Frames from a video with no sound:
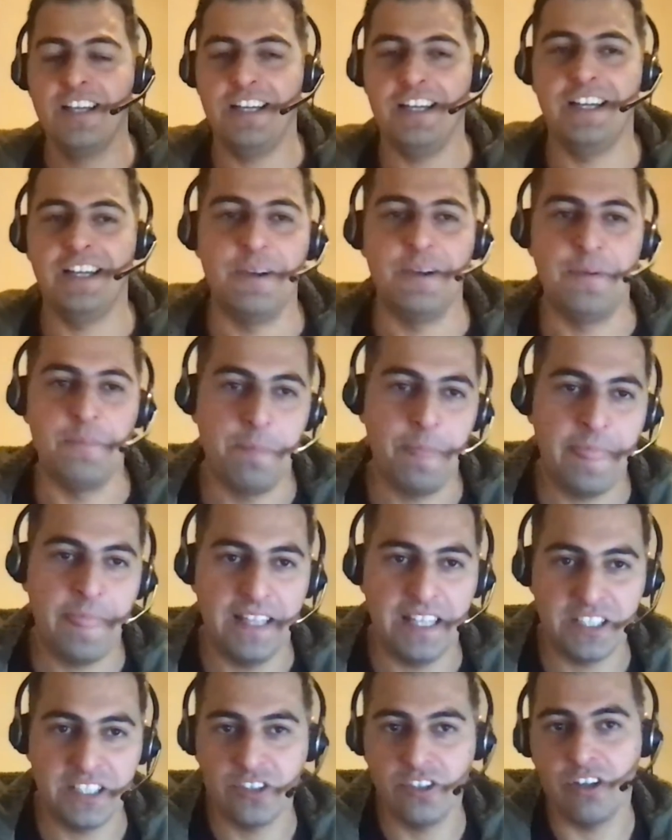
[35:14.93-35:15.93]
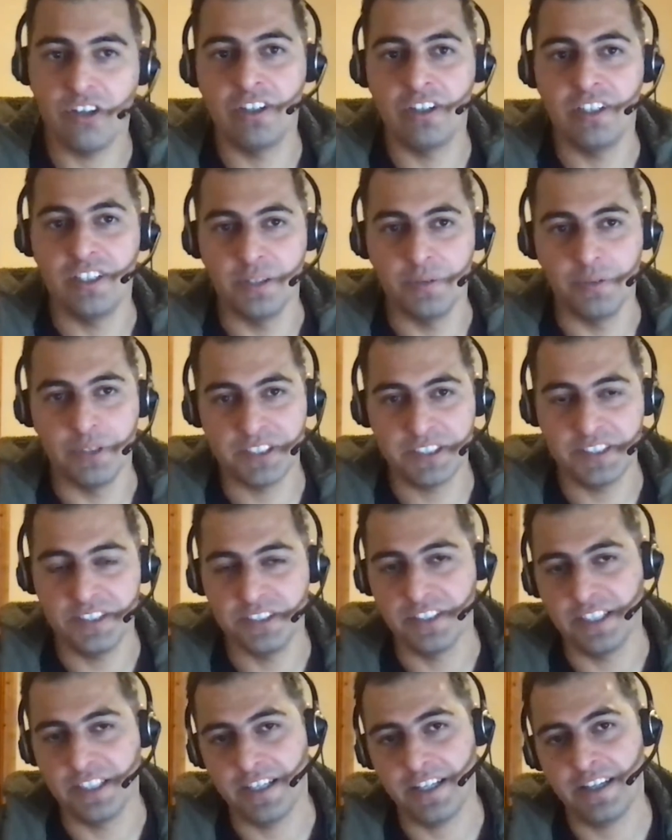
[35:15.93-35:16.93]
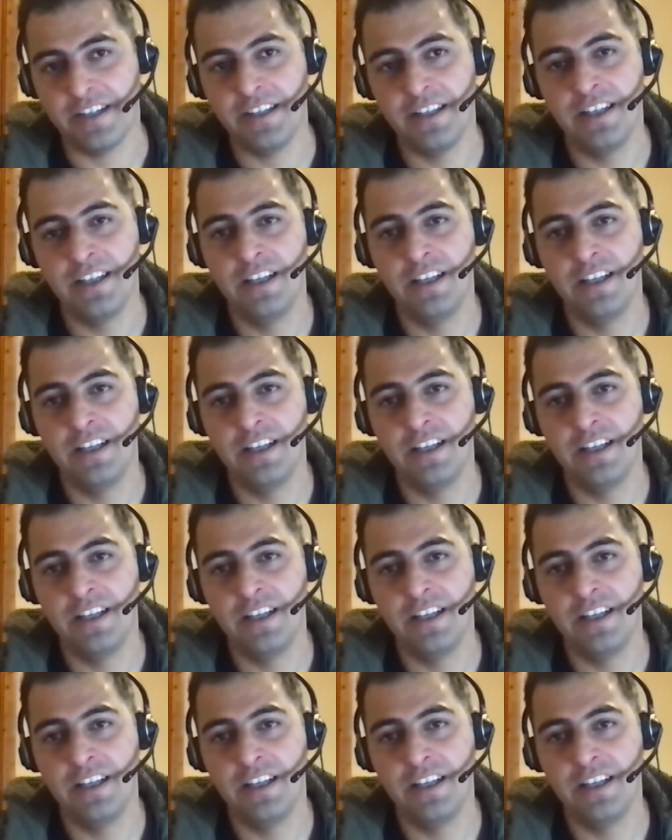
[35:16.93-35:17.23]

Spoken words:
That's called reverse engineering.